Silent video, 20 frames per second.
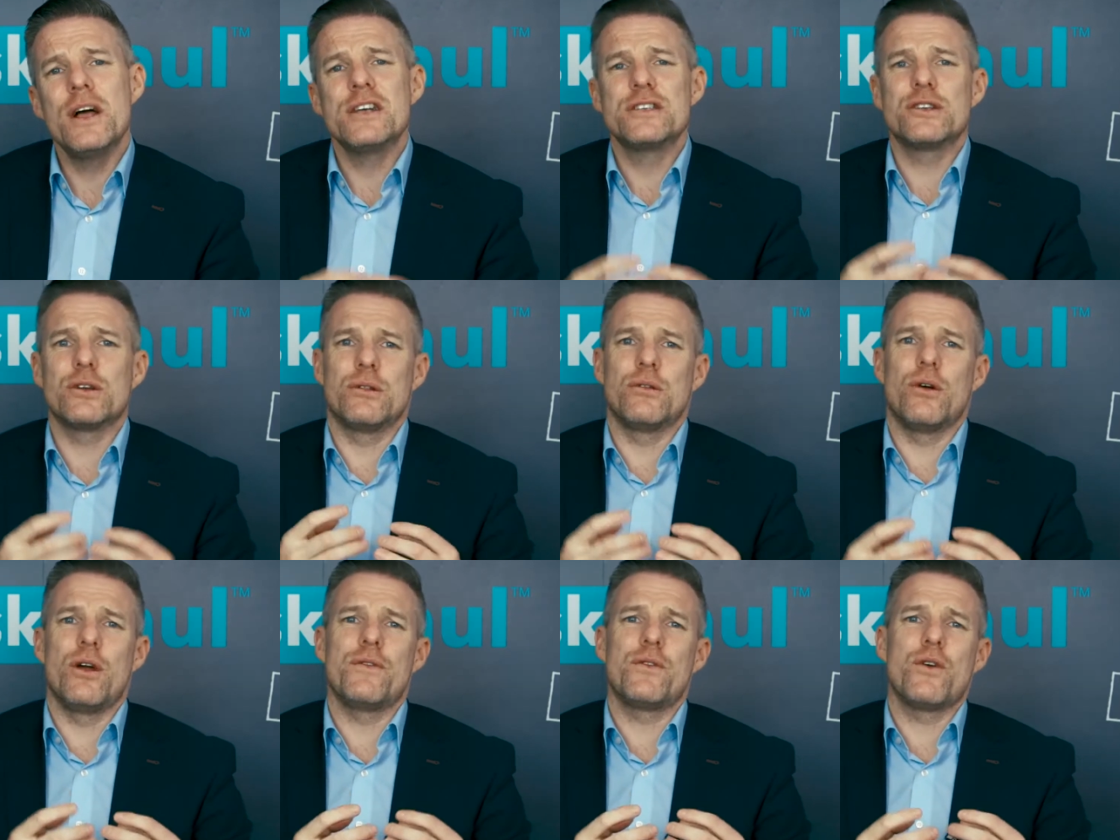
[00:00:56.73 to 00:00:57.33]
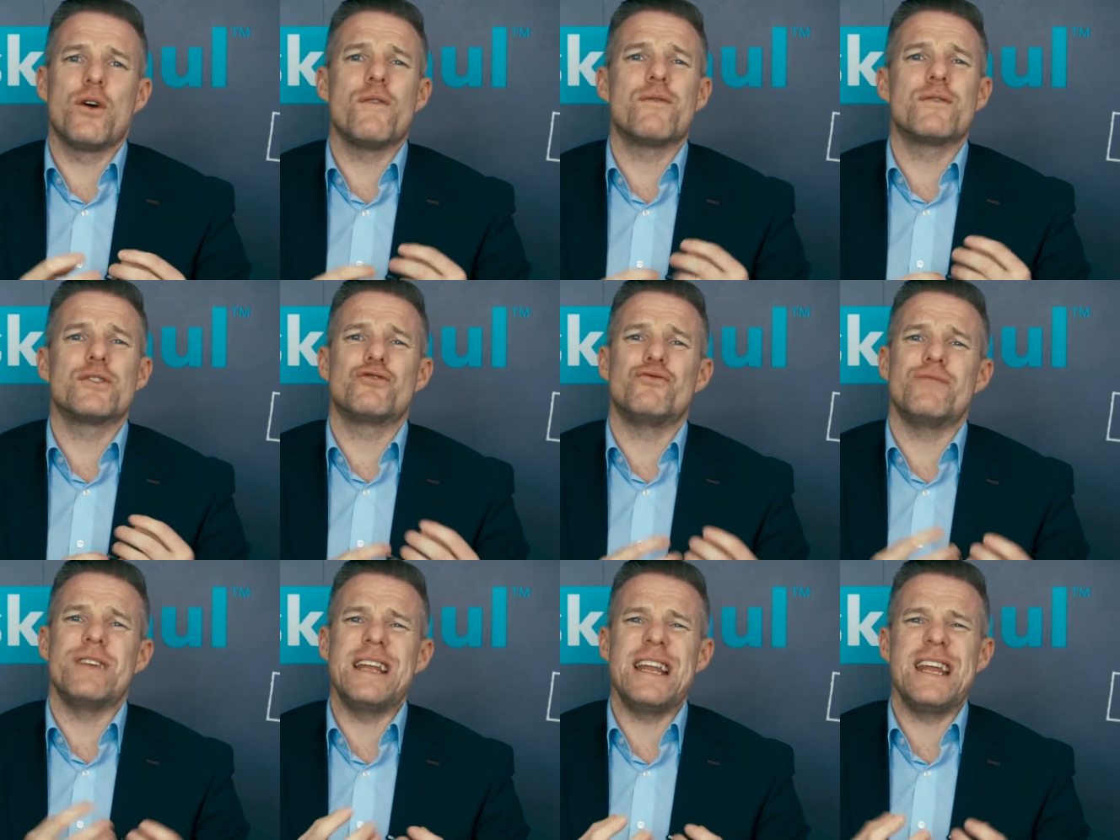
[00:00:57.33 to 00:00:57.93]
So life cover
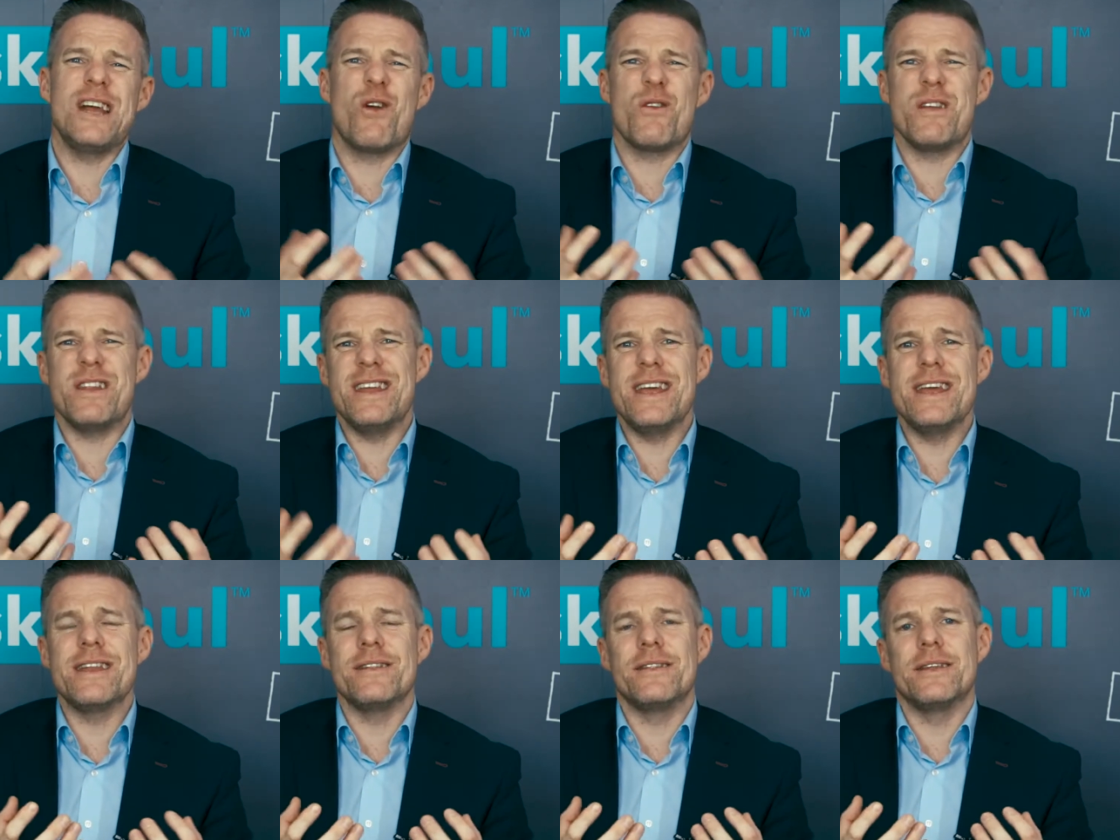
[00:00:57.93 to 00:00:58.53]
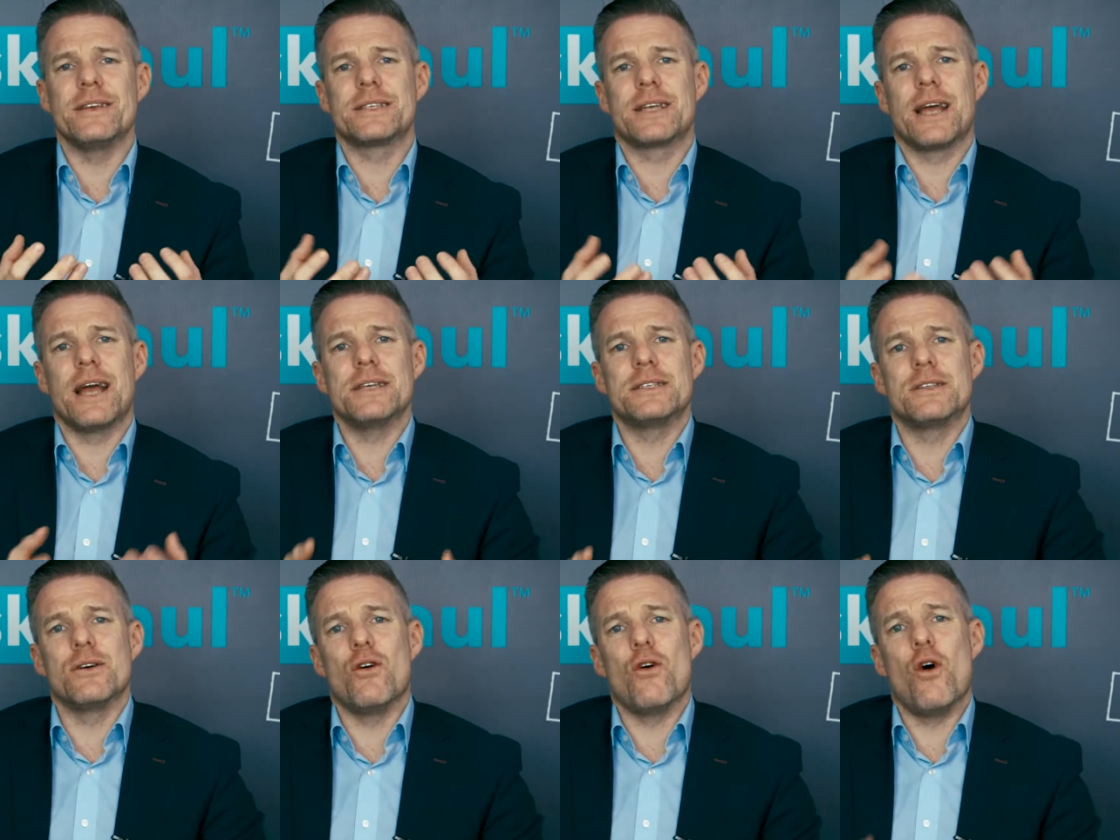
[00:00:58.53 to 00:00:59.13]
is really only needed in this
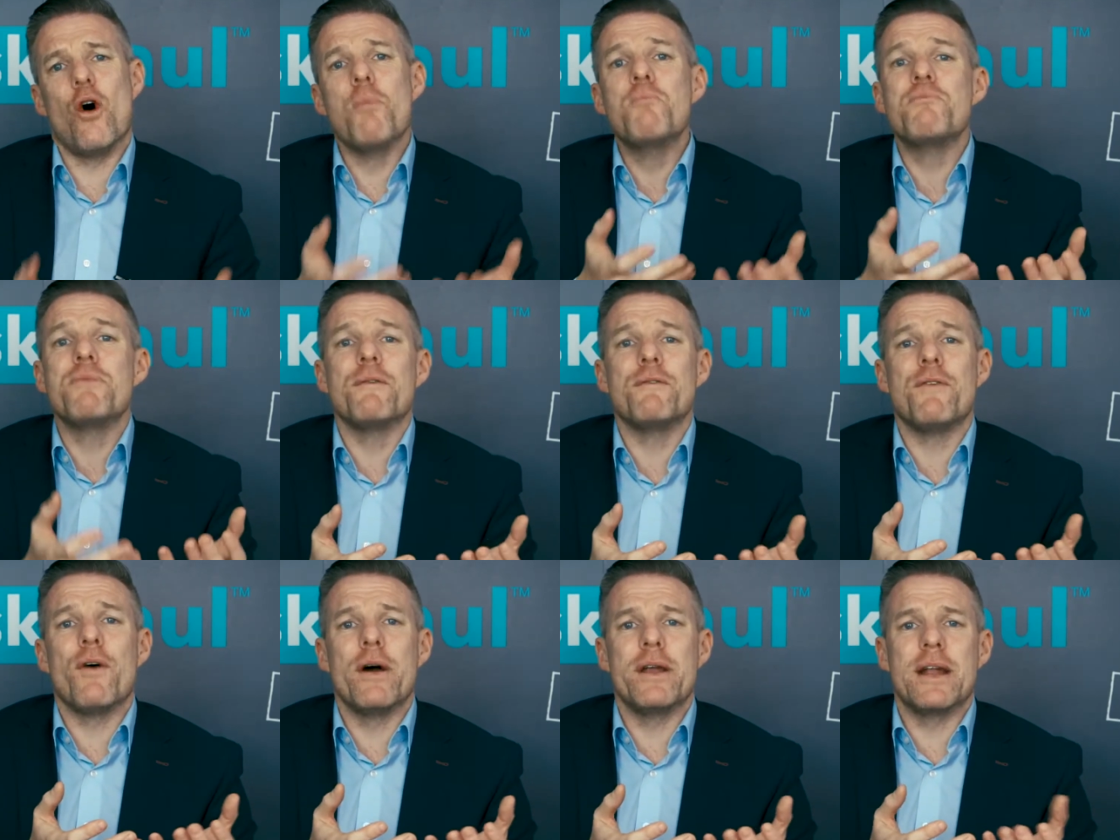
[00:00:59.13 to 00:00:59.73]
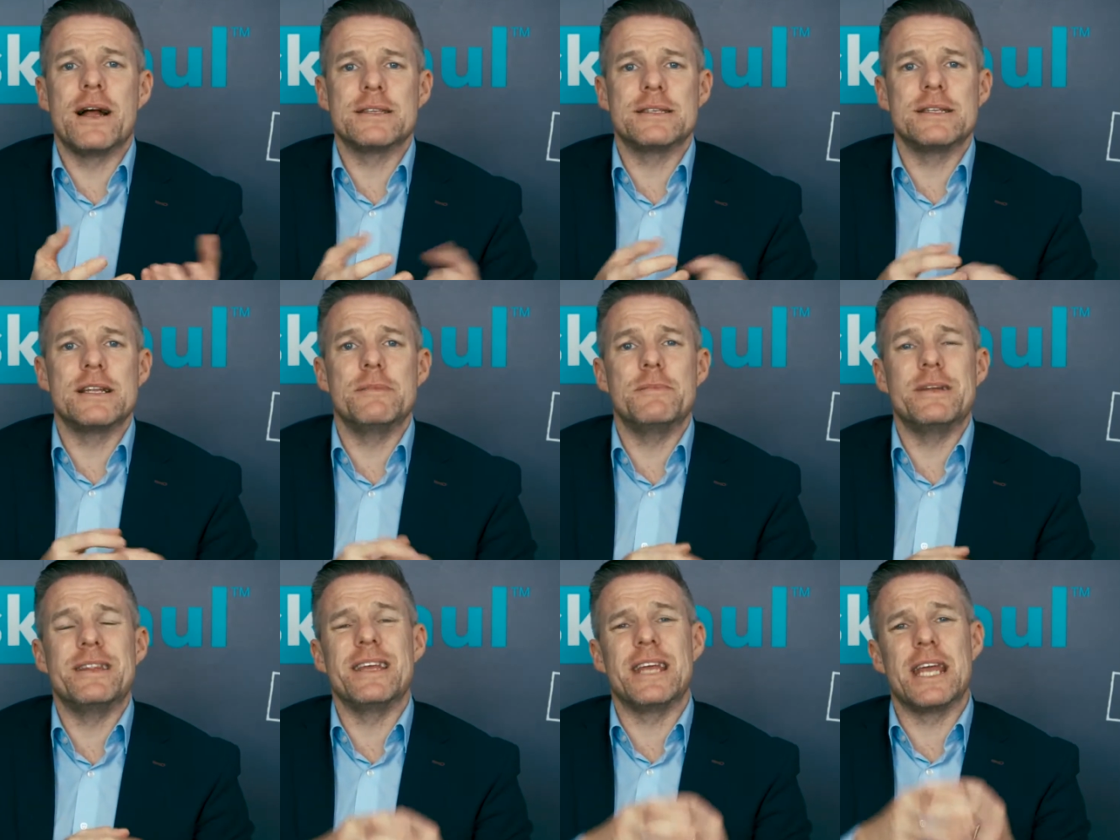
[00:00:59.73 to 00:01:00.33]
case to up the finance a
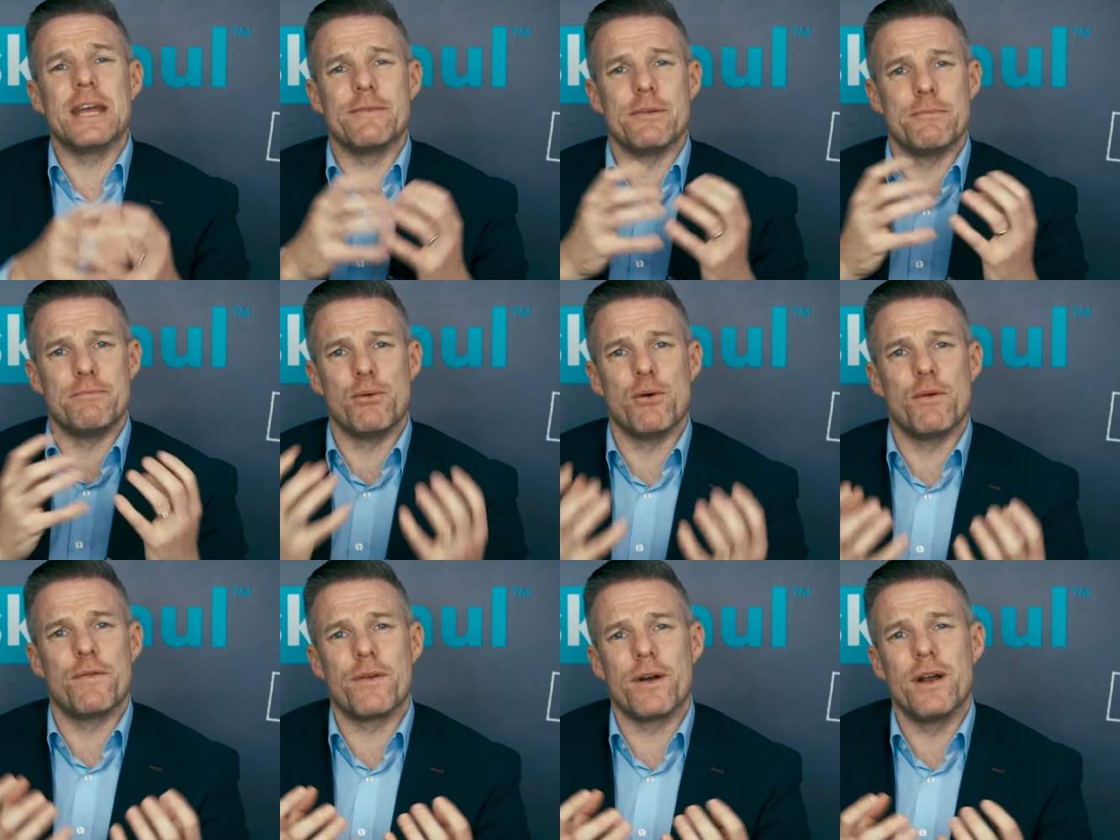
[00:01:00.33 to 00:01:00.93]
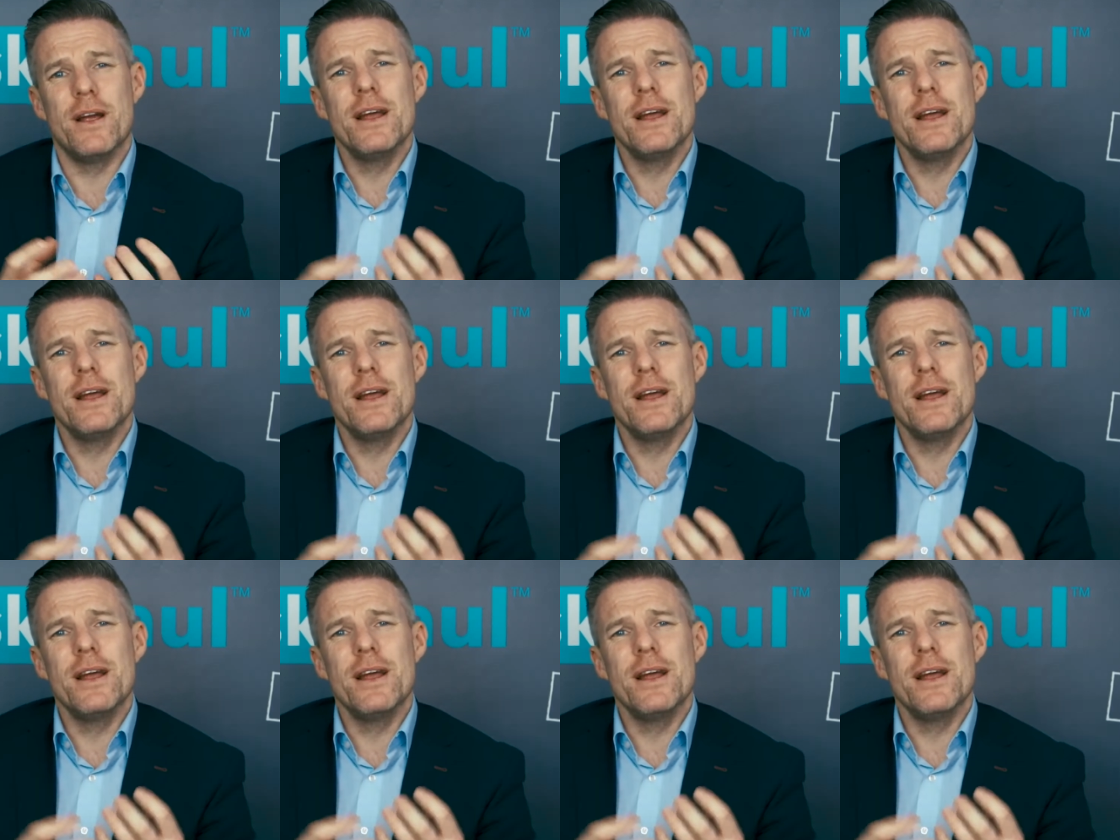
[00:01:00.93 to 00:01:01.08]
little bit, to give a buffer.